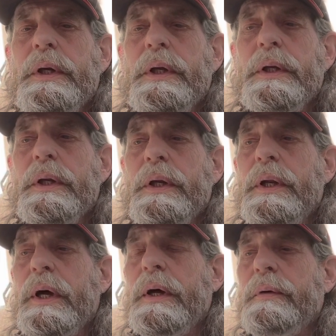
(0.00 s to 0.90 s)
and
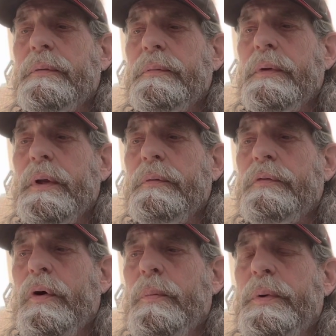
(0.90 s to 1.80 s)
uh, there was
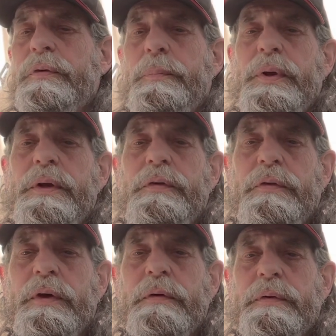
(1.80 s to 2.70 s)
a whole bunch of
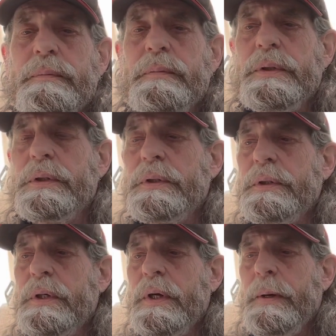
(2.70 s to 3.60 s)
pieces of them, and
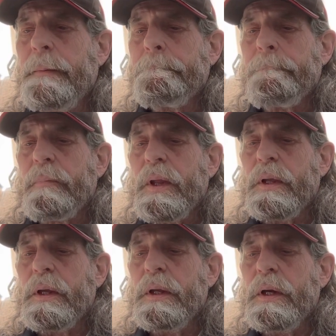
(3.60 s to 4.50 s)

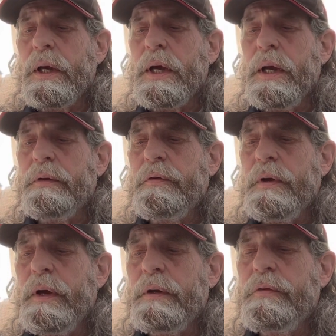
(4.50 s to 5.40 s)
and I got
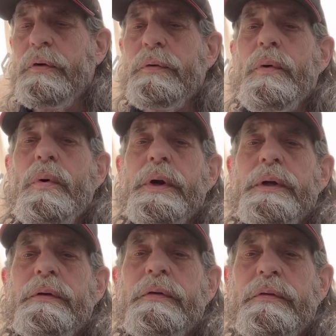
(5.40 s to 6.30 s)
uh, two
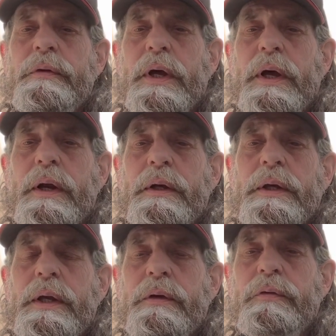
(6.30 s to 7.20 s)
coins. I got a
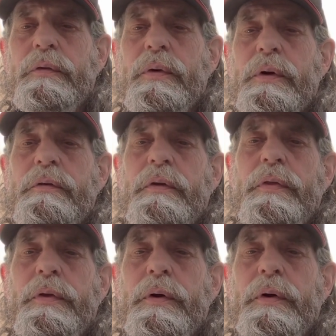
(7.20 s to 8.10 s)
King George III,
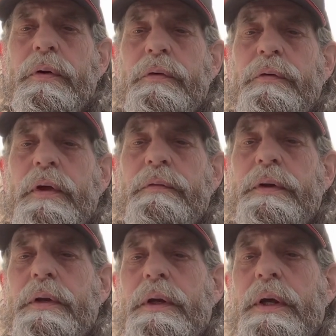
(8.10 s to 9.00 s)

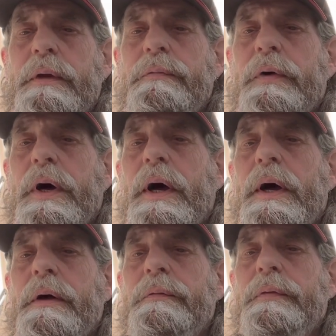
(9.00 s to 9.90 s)

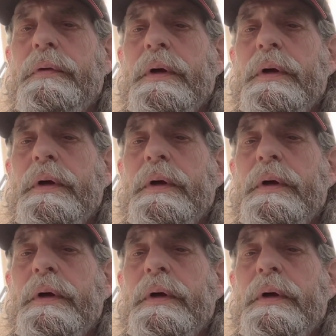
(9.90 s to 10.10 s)
1785,